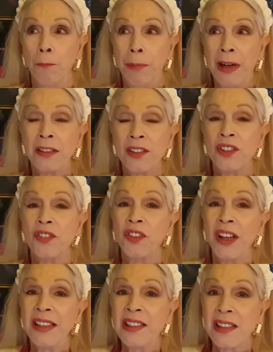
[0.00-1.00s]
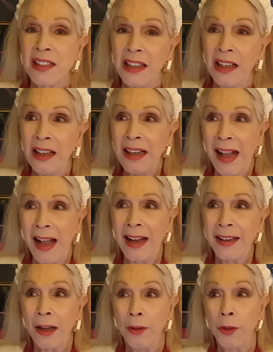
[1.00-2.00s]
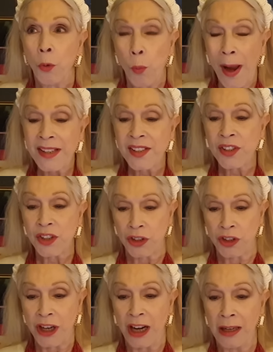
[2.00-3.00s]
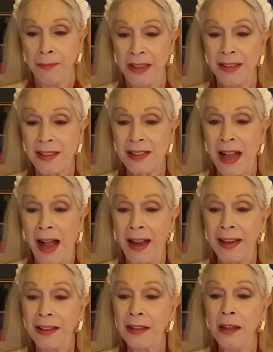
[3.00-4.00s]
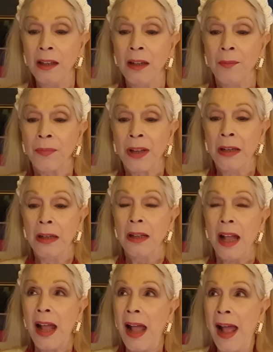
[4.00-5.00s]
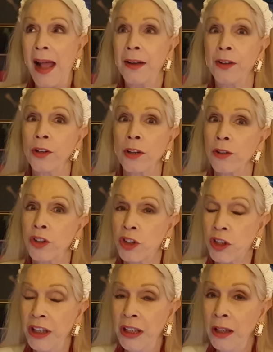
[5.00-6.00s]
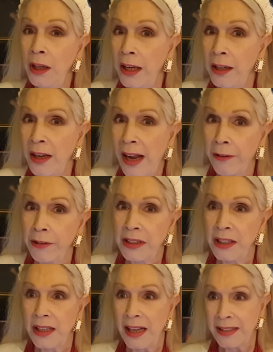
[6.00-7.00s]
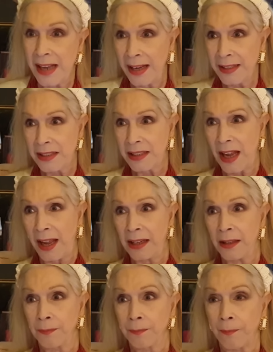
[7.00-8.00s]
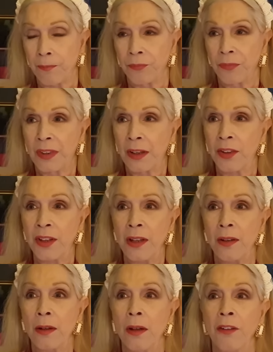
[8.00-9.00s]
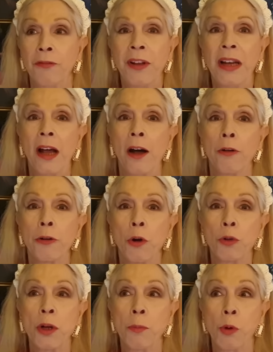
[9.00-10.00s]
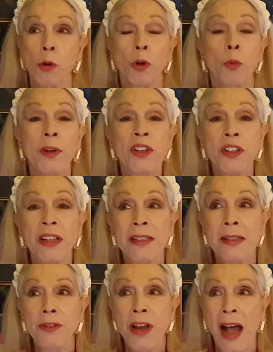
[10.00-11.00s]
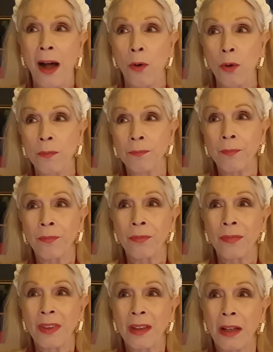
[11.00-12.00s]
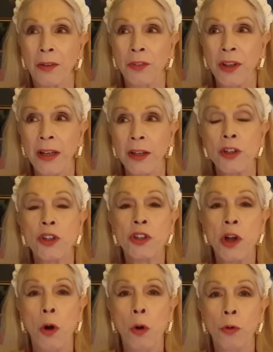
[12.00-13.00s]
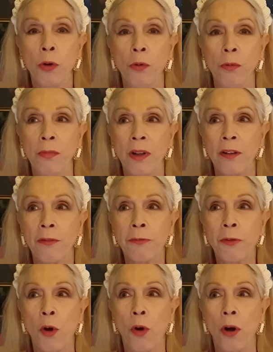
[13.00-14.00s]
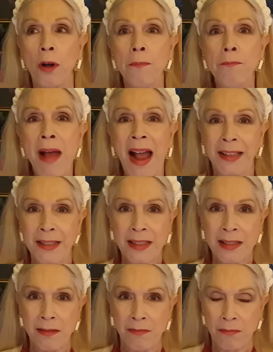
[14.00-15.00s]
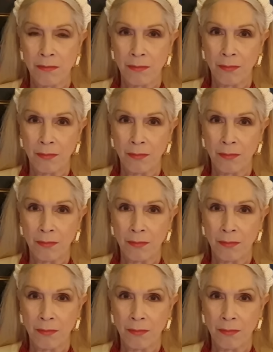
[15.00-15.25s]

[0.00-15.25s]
but they still had the West German side. And she inherited, as I said, Villa Rodeburg, which is now the showroom for Meissen,